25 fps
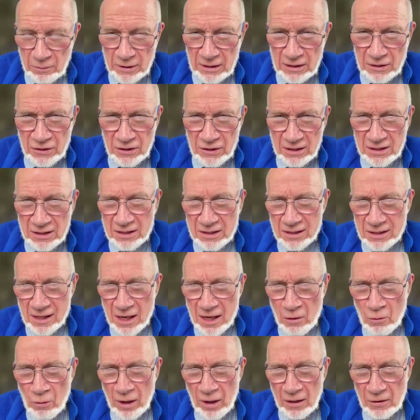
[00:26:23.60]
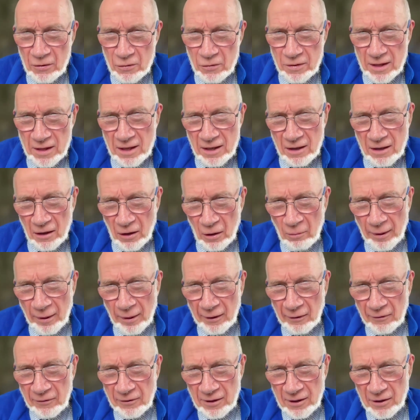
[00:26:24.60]
a PGCE while you're
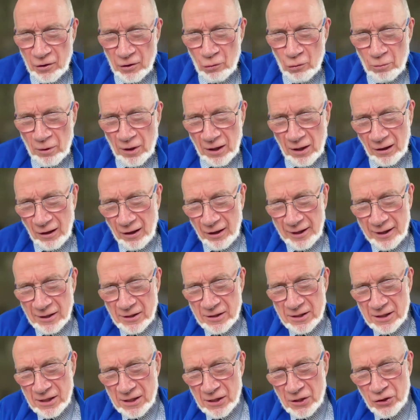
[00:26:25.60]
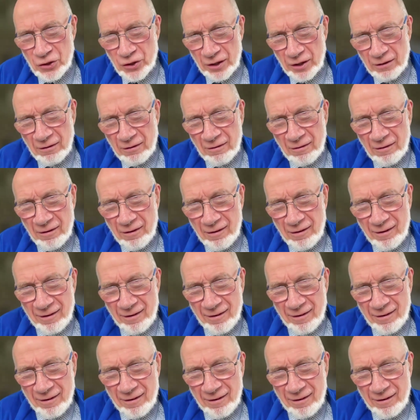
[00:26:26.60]
thinking about it. You might like teaching.